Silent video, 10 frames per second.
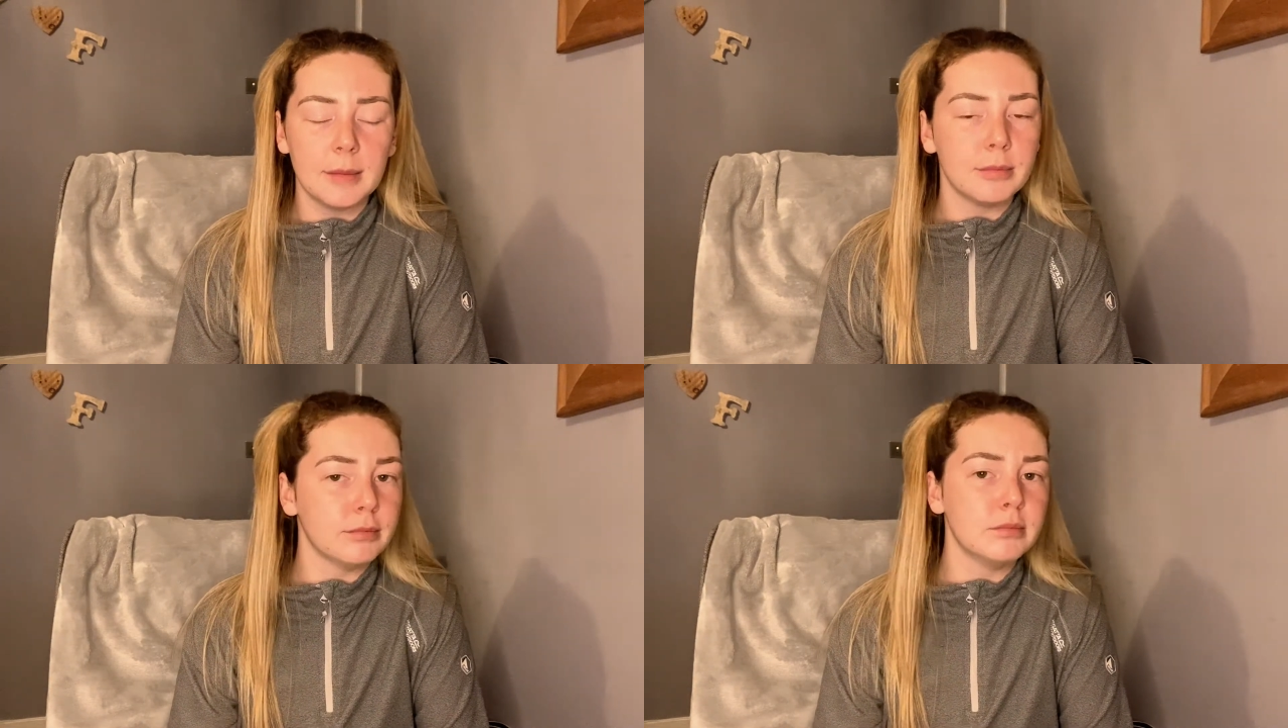
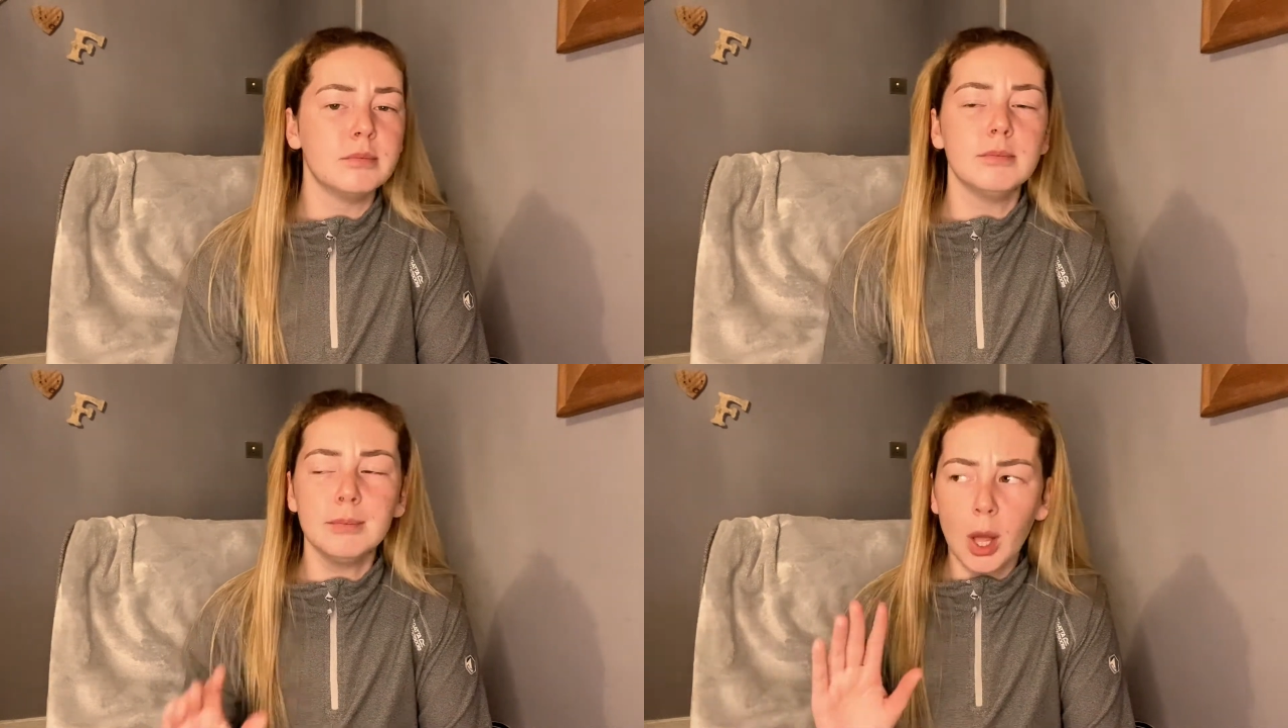
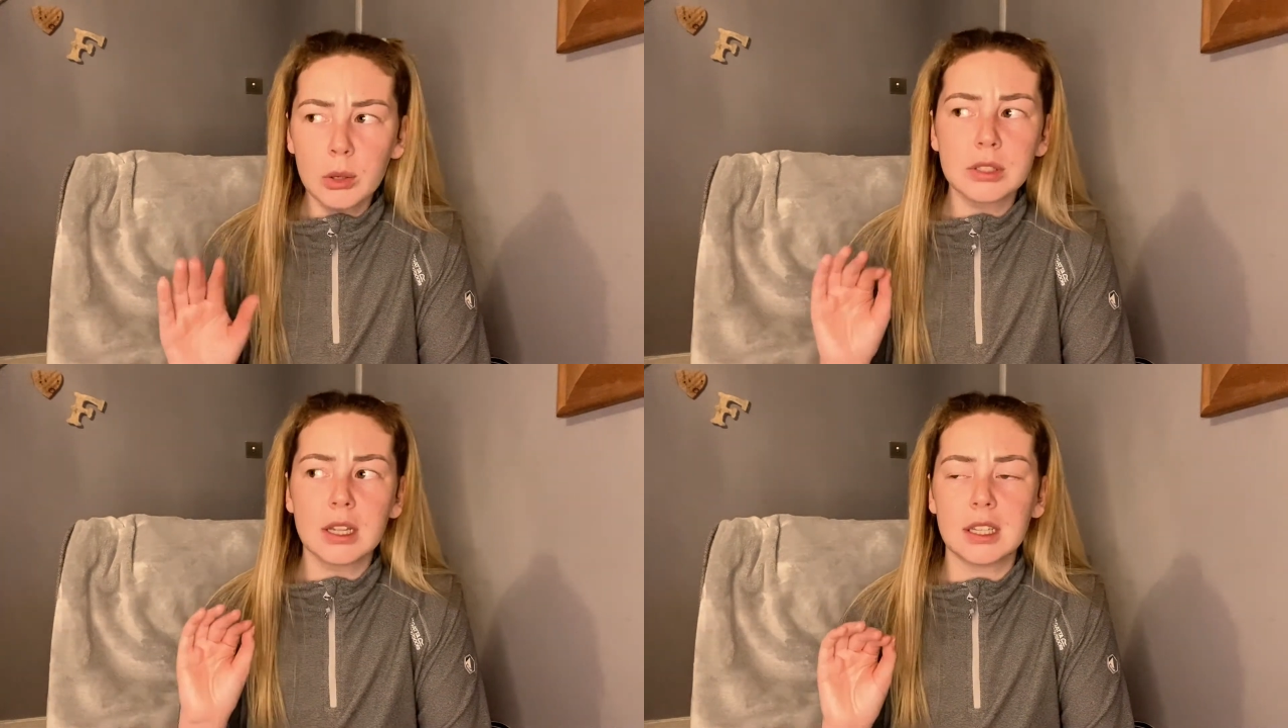
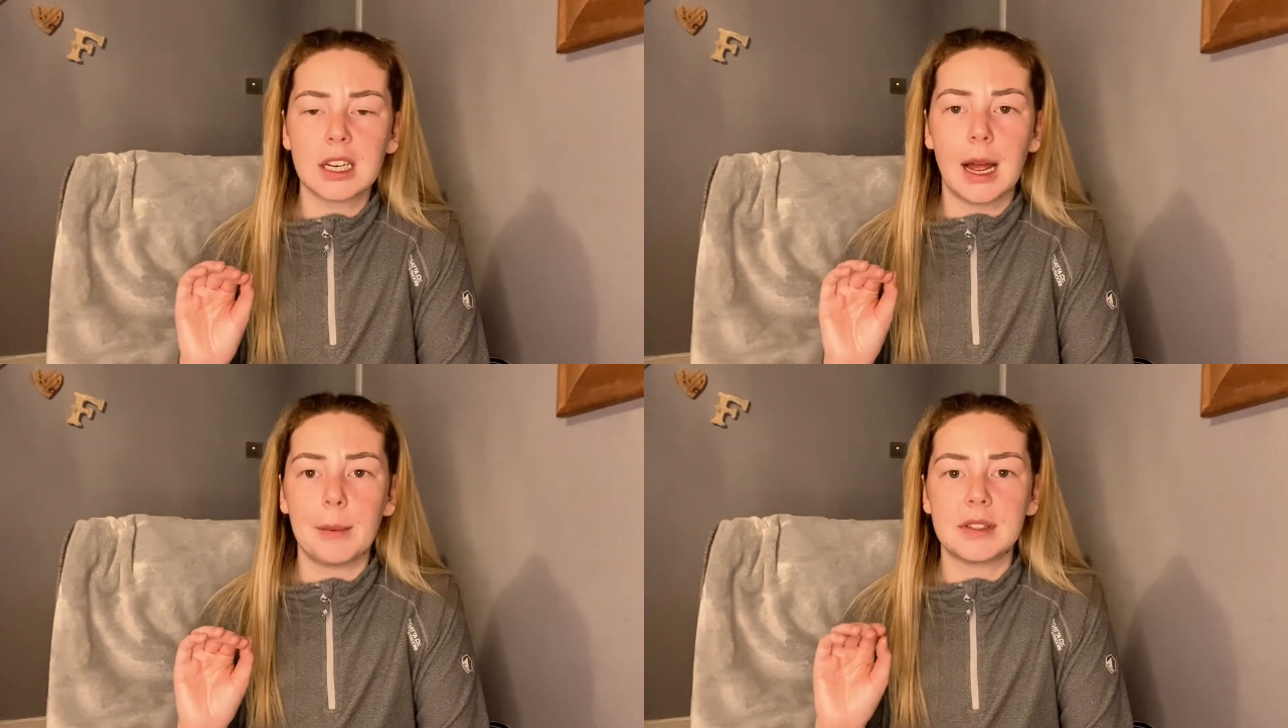most of the
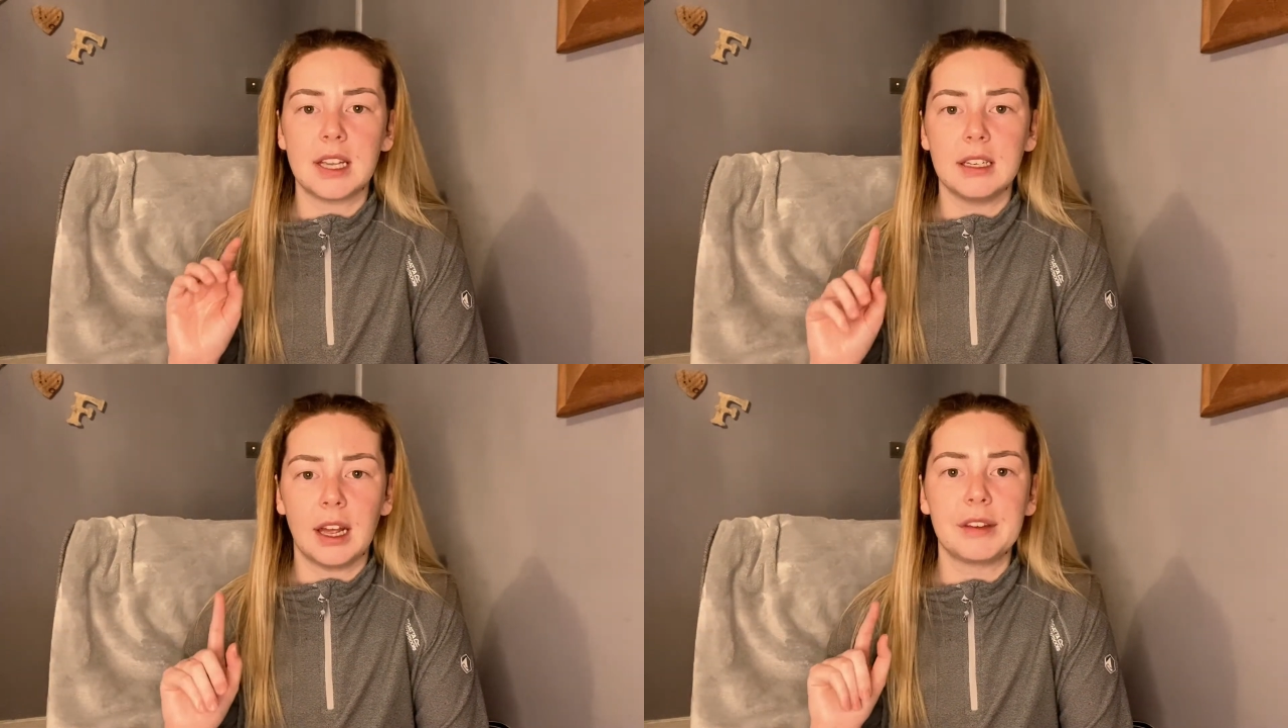time, I would
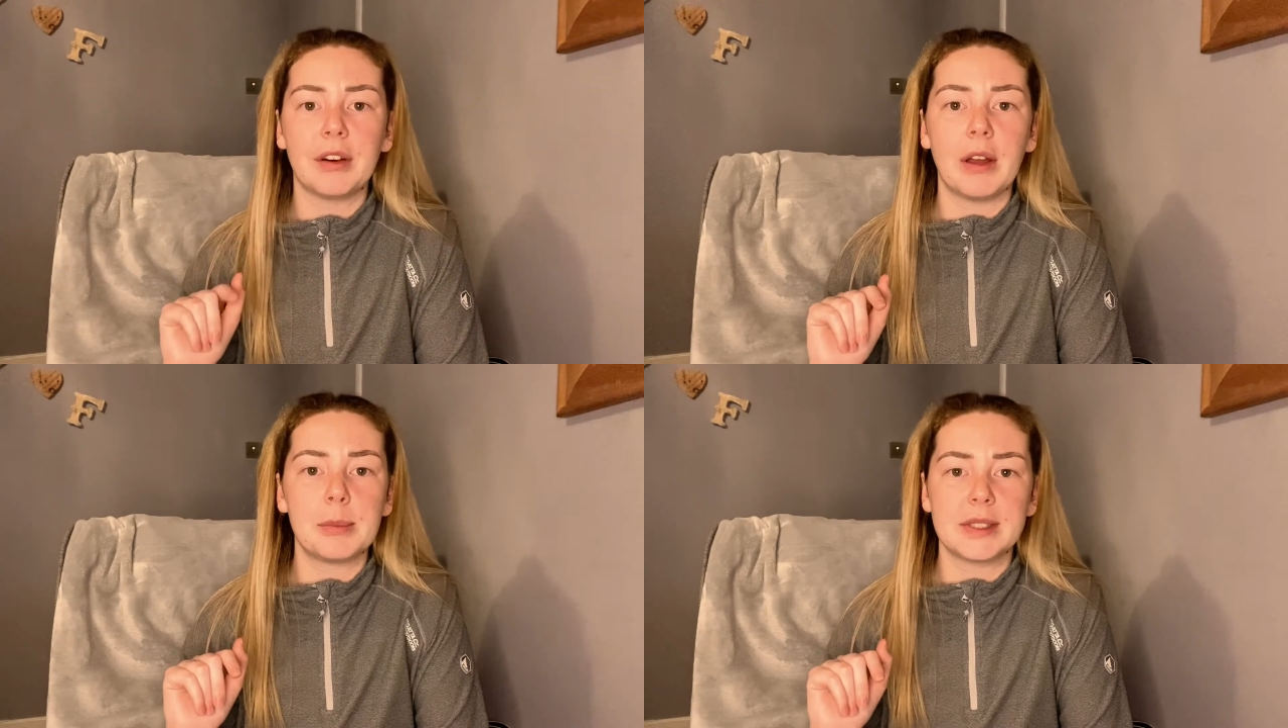say
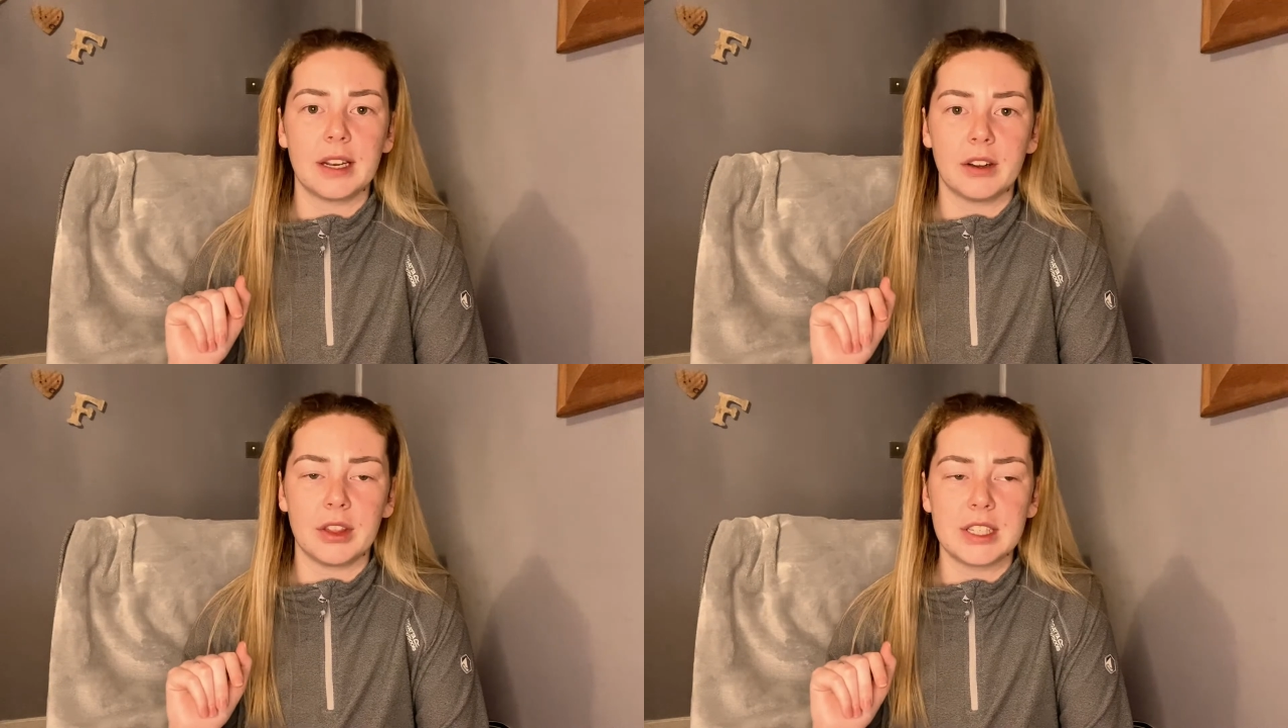
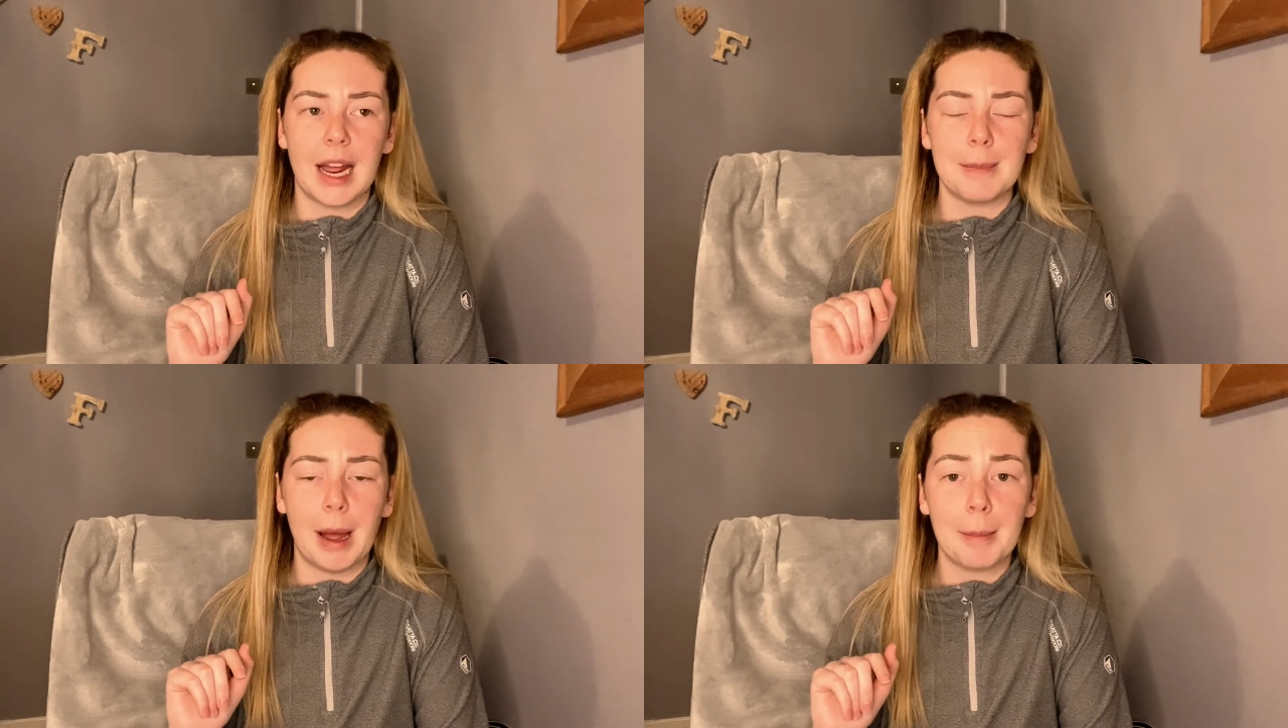95% of the
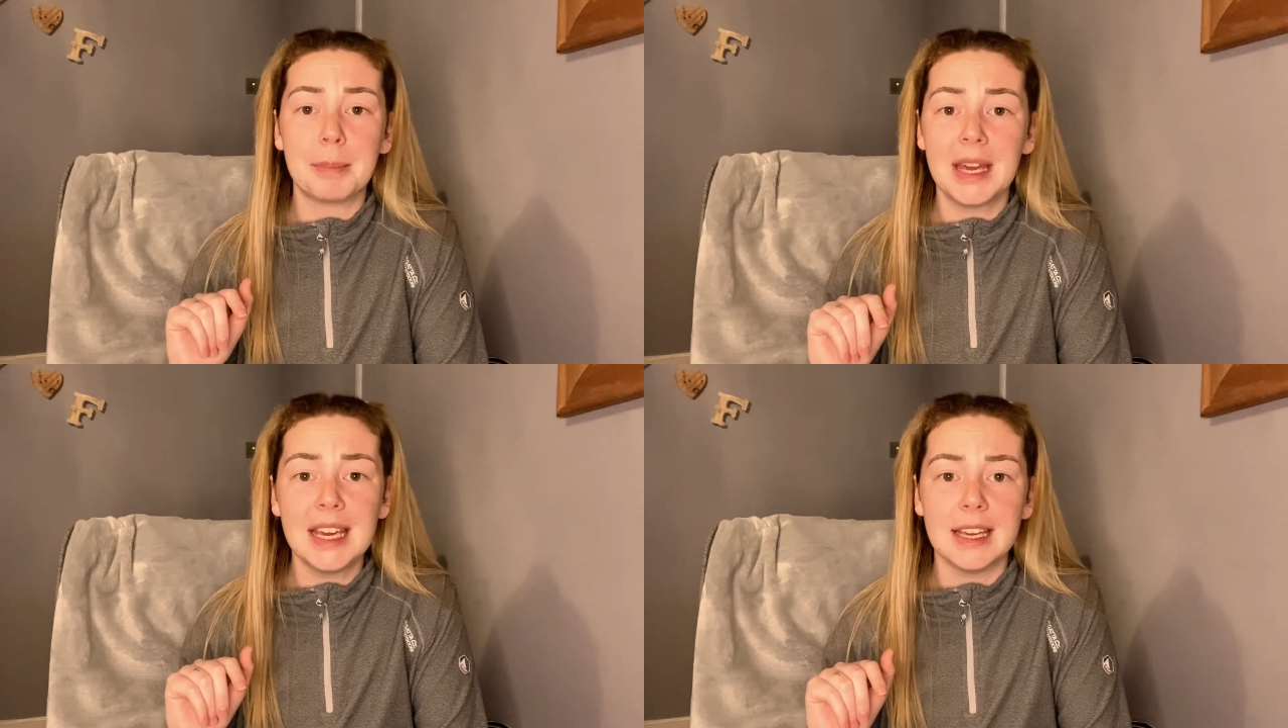time, at
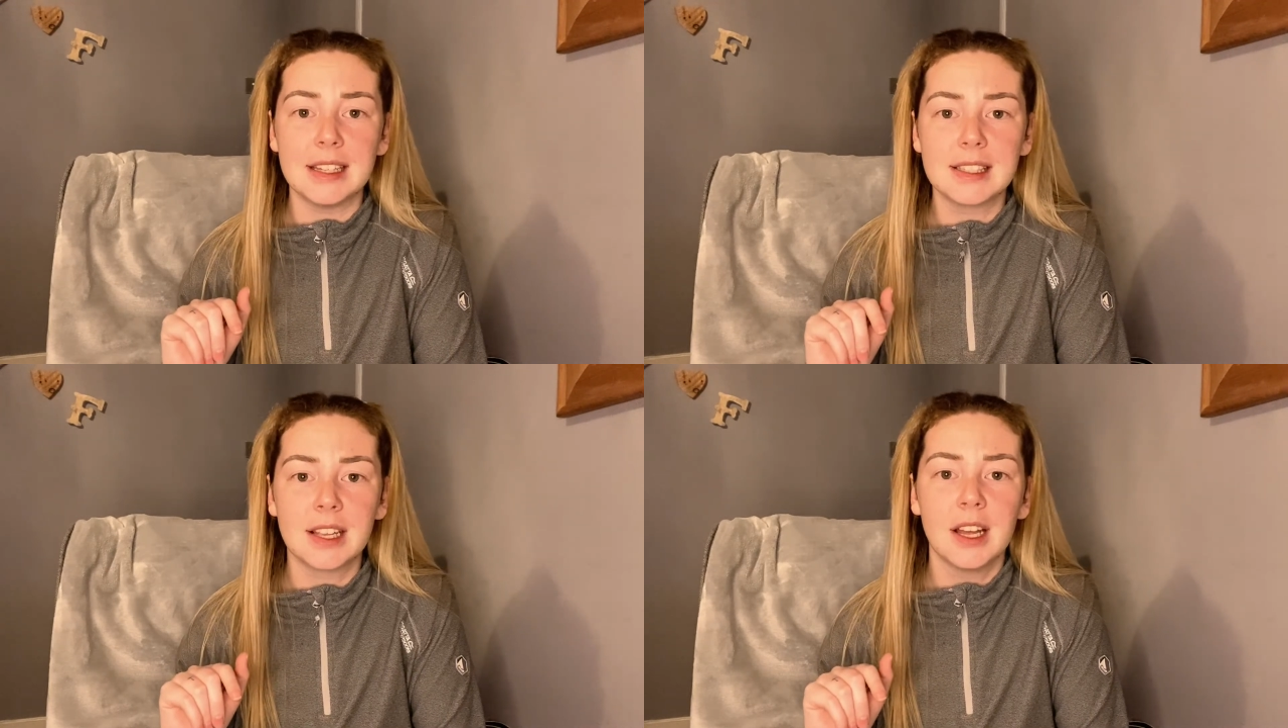
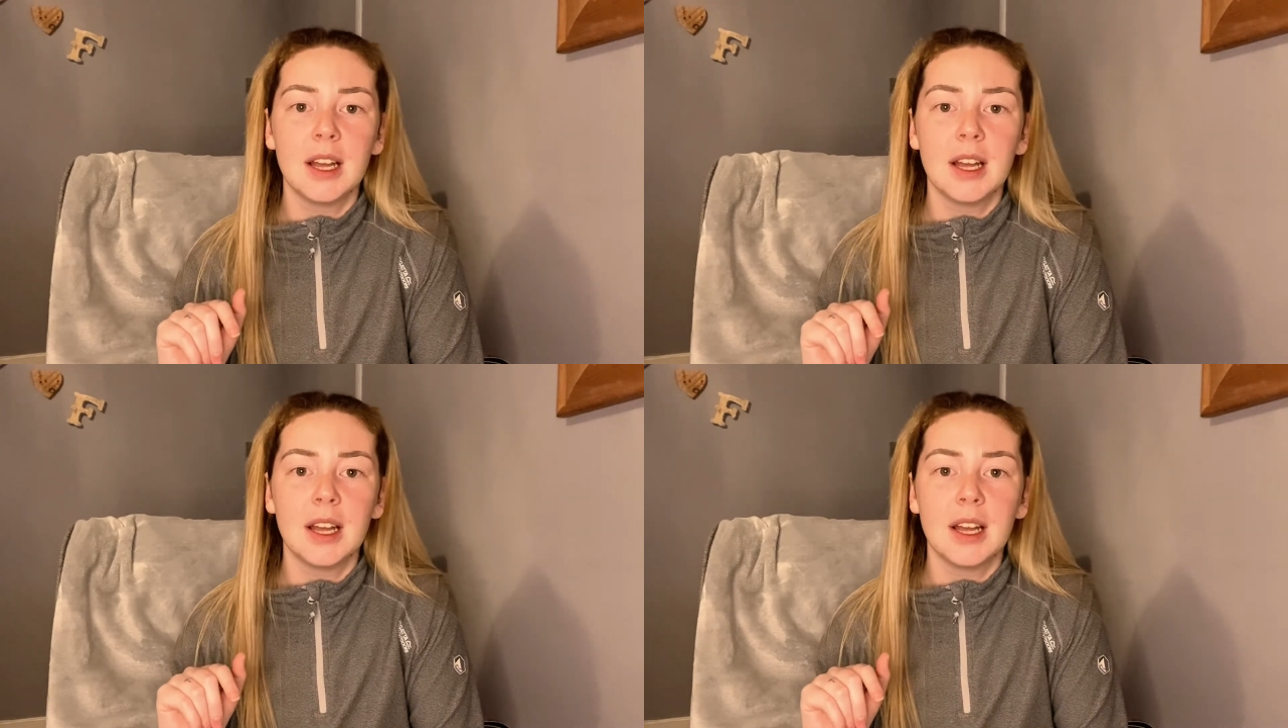peace,